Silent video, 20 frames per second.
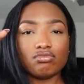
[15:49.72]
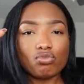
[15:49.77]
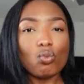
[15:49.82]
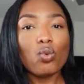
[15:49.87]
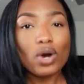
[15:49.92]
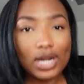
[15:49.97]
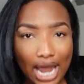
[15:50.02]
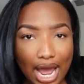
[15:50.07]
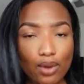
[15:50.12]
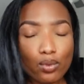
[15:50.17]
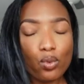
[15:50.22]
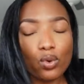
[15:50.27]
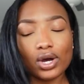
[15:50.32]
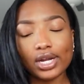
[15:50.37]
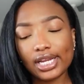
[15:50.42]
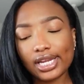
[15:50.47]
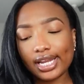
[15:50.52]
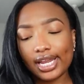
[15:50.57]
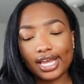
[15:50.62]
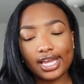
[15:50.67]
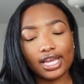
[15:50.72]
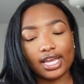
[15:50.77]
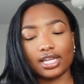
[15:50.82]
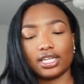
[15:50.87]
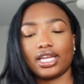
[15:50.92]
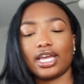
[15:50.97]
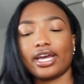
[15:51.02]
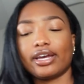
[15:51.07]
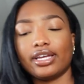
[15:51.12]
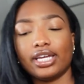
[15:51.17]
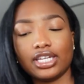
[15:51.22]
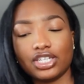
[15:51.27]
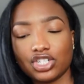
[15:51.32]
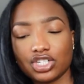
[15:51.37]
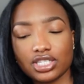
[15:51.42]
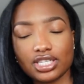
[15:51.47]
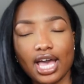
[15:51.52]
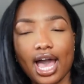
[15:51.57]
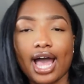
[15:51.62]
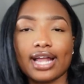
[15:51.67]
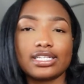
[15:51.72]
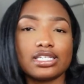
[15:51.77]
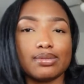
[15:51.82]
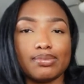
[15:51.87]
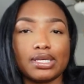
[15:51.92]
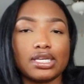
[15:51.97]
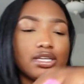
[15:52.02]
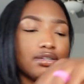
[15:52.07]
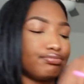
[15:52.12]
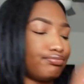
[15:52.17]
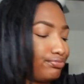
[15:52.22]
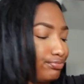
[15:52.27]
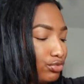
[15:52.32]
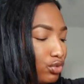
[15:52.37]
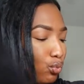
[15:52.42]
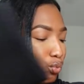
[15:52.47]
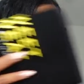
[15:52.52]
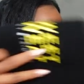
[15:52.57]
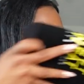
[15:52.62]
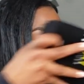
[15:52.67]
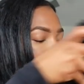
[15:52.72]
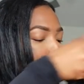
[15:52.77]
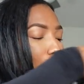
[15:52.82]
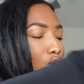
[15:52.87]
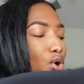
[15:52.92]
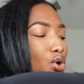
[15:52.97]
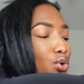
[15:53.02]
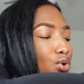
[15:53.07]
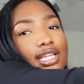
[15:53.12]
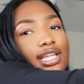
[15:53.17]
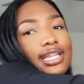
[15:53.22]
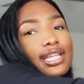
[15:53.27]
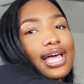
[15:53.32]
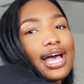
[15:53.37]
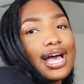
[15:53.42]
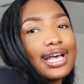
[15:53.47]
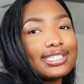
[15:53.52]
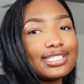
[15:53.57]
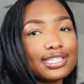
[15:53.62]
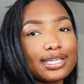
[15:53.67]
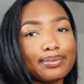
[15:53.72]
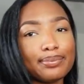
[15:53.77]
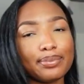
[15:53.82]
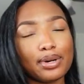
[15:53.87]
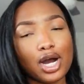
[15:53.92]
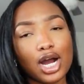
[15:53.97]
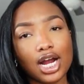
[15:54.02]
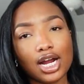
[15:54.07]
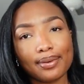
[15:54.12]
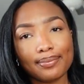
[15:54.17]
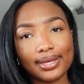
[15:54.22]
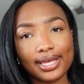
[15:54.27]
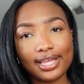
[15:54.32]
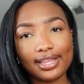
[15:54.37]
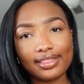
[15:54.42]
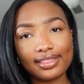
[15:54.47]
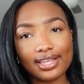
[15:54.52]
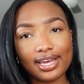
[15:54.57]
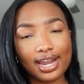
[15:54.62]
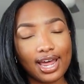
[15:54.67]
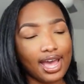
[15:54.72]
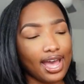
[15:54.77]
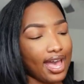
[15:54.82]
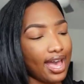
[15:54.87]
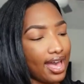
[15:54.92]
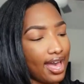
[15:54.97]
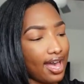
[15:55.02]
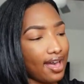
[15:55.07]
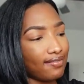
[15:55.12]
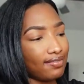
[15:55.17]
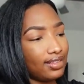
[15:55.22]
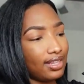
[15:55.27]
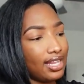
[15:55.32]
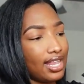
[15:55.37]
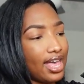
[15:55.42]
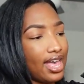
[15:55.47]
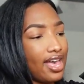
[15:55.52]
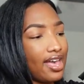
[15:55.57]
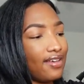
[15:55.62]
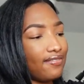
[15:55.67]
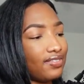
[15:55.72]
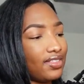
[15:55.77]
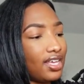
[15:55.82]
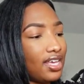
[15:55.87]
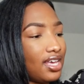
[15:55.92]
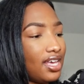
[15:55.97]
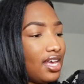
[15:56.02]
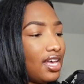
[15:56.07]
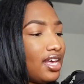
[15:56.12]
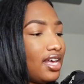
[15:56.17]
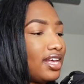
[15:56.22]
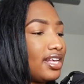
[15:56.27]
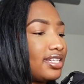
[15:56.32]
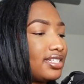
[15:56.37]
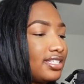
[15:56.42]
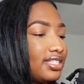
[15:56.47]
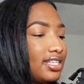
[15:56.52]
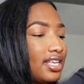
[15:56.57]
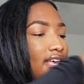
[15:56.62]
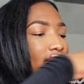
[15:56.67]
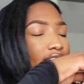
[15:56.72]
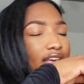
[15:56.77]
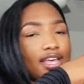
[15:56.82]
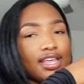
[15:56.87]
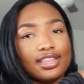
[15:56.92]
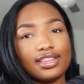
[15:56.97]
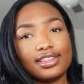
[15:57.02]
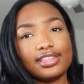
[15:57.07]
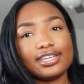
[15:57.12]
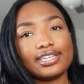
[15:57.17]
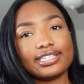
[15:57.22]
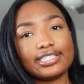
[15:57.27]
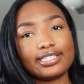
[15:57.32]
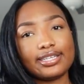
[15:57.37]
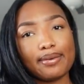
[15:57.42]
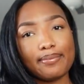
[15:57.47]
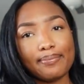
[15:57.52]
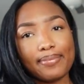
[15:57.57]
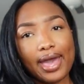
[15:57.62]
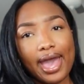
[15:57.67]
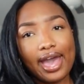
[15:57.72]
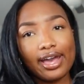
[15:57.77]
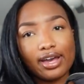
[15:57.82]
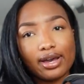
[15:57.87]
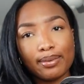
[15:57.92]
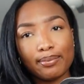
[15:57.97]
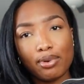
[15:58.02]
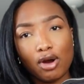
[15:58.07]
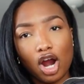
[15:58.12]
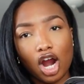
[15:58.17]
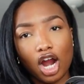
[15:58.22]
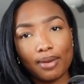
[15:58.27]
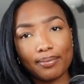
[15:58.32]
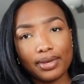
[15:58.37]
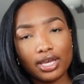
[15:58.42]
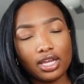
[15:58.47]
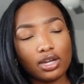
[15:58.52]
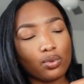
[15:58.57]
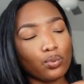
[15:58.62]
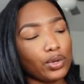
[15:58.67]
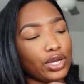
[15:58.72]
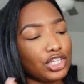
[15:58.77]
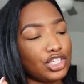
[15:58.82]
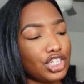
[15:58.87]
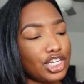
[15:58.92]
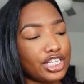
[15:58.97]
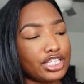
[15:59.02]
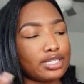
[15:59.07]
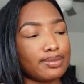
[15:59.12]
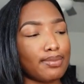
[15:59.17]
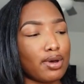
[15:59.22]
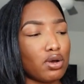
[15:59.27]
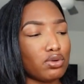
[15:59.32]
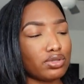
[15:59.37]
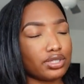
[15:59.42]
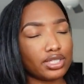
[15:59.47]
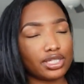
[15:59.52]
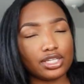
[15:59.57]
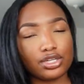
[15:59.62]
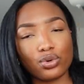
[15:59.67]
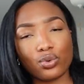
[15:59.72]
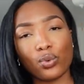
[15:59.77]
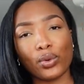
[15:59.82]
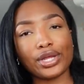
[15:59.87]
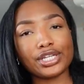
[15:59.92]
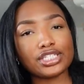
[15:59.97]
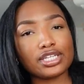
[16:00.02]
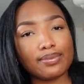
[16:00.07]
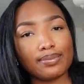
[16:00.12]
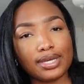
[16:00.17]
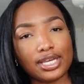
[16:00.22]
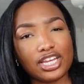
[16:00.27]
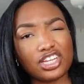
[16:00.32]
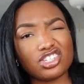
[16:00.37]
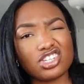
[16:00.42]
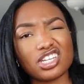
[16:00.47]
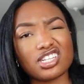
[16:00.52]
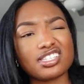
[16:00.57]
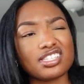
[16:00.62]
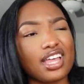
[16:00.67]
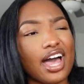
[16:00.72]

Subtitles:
what I wanted, and yeah, it just got to be really old. The last compartment that I have left is this back compartment, which is mostly going to be just